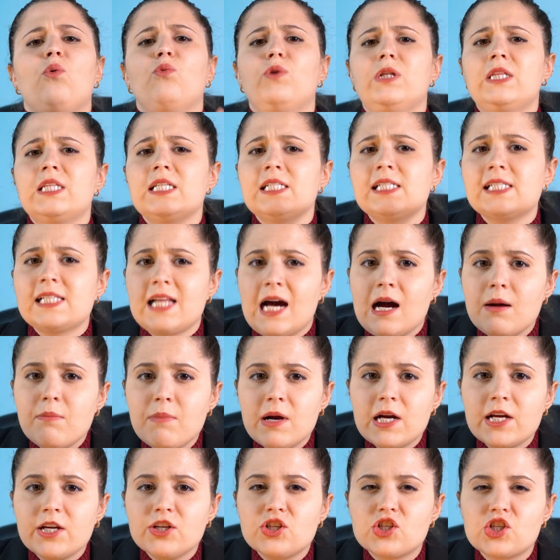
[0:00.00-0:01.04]
When the stock
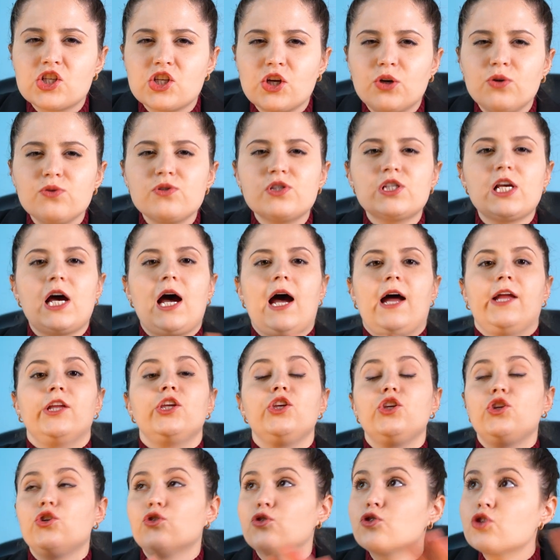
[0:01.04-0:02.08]
market shows
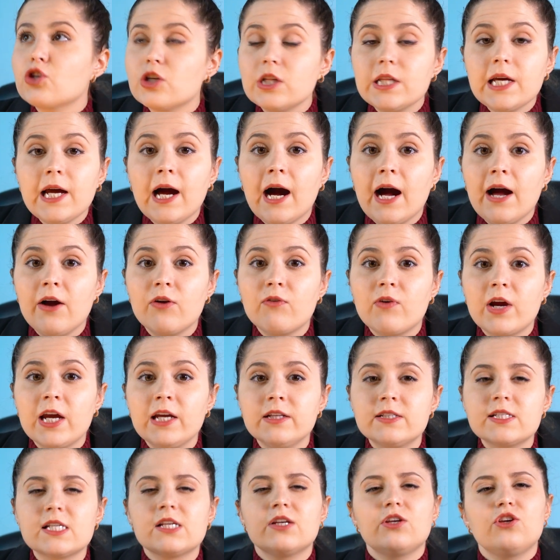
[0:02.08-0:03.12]
unusually high
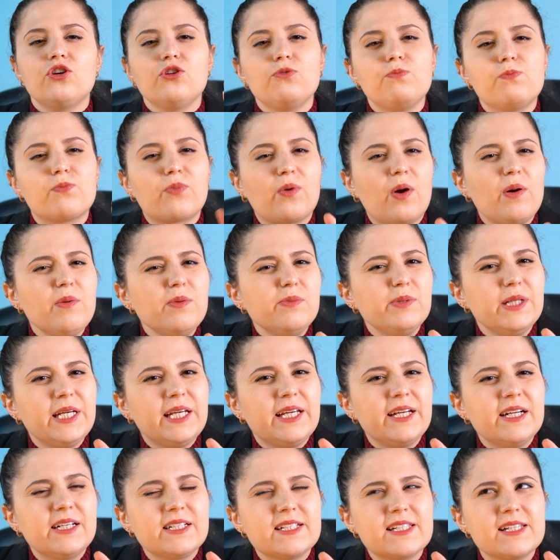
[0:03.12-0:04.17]
rates, you'll probably
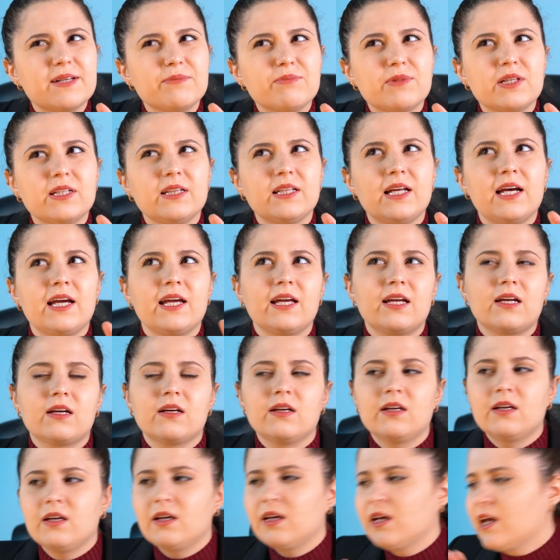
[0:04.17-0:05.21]
hear something like,
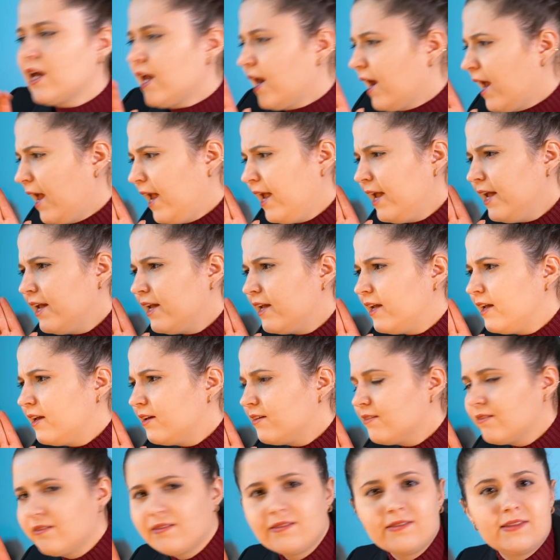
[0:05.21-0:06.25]
"Hey,
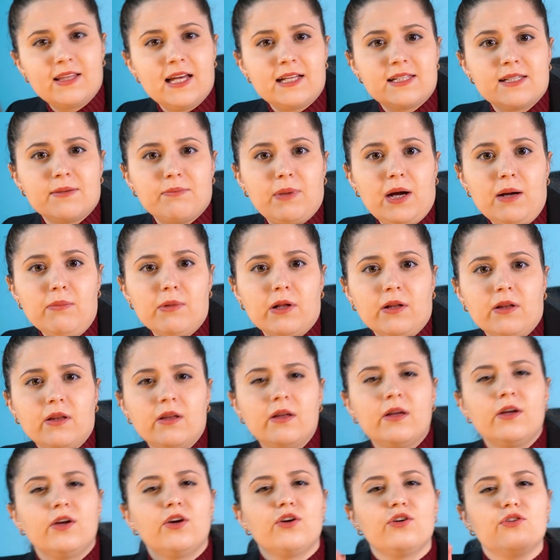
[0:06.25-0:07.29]
that's a bubble."
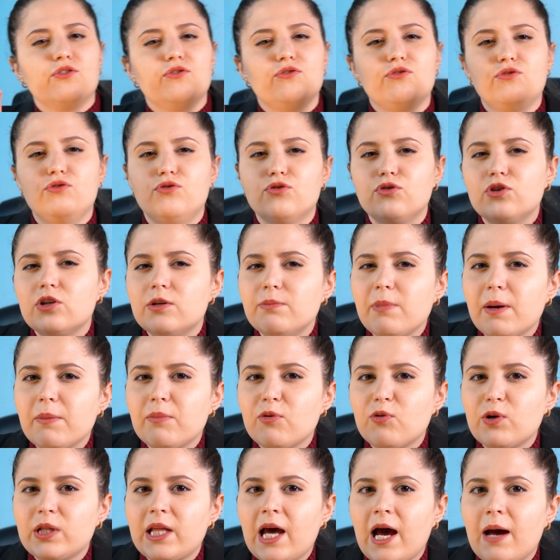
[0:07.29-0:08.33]
Do you
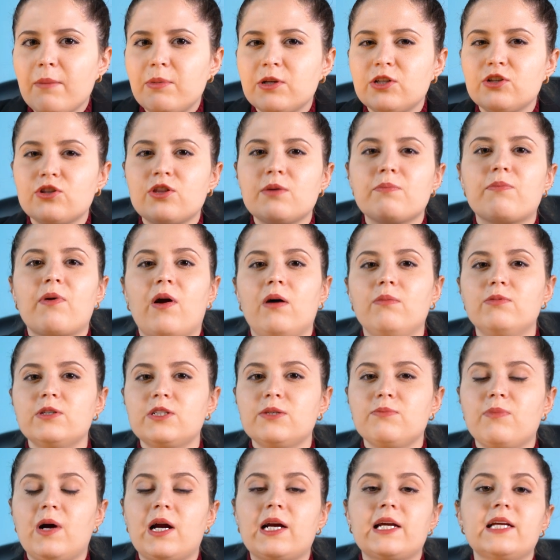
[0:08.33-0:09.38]
remember what happened on the
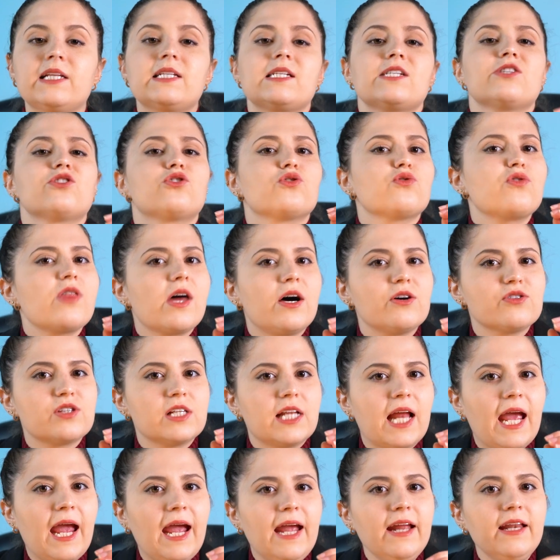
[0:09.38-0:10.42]
property market in
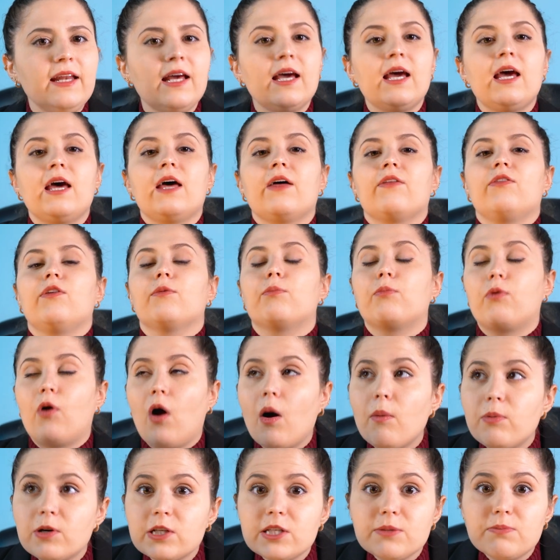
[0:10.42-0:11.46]
2008? The
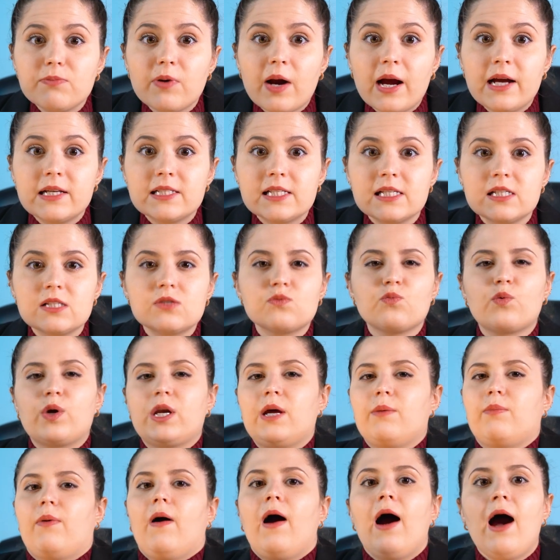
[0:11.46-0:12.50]
property prices
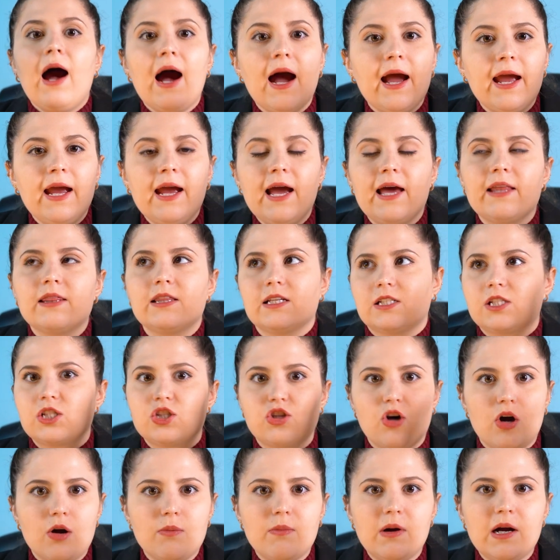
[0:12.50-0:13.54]
went up high and the
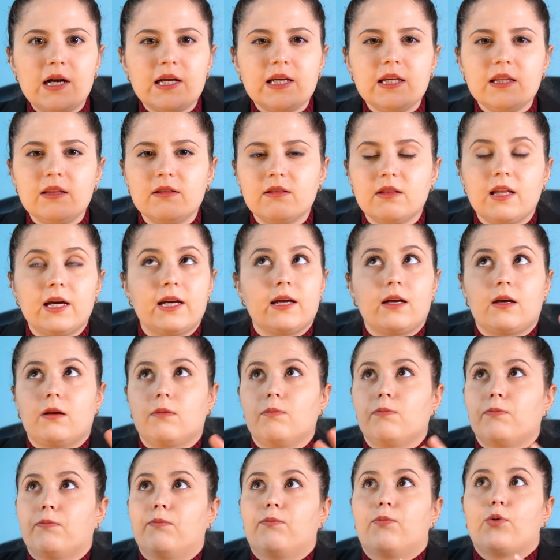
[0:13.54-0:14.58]
stock market
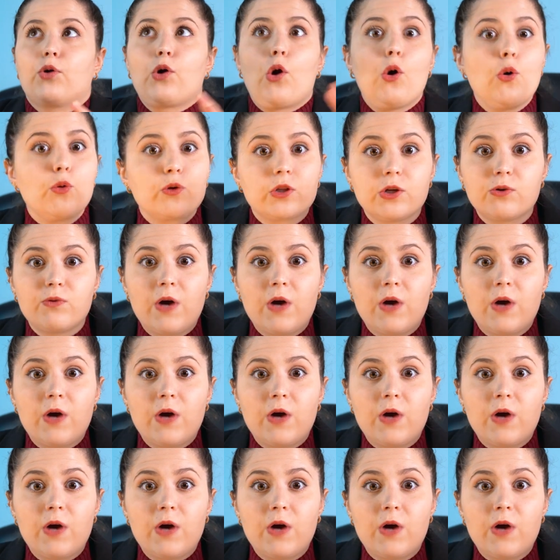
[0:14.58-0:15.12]
broke the